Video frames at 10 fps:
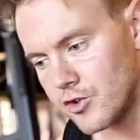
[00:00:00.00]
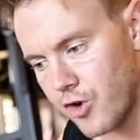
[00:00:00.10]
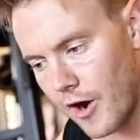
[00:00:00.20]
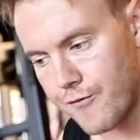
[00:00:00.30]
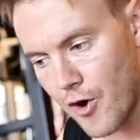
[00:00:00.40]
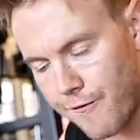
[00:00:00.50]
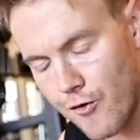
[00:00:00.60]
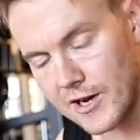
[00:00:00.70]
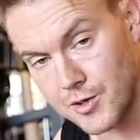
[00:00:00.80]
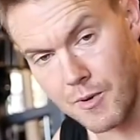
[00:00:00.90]
trying for a
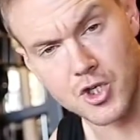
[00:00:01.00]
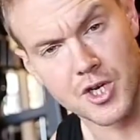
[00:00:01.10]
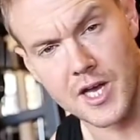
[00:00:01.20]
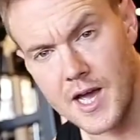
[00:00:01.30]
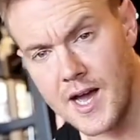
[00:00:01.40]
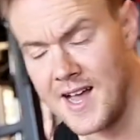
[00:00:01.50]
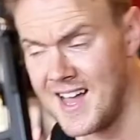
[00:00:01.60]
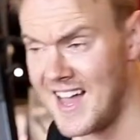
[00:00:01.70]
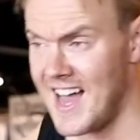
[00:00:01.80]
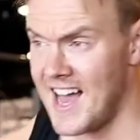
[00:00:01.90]
full range of motion here,
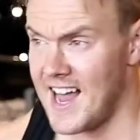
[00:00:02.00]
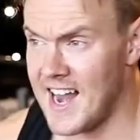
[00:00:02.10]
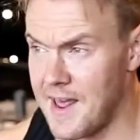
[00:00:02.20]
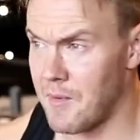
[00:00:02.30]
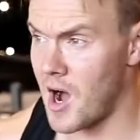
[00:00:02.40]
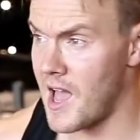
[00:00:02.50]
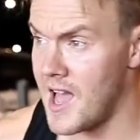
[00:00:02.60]
letting my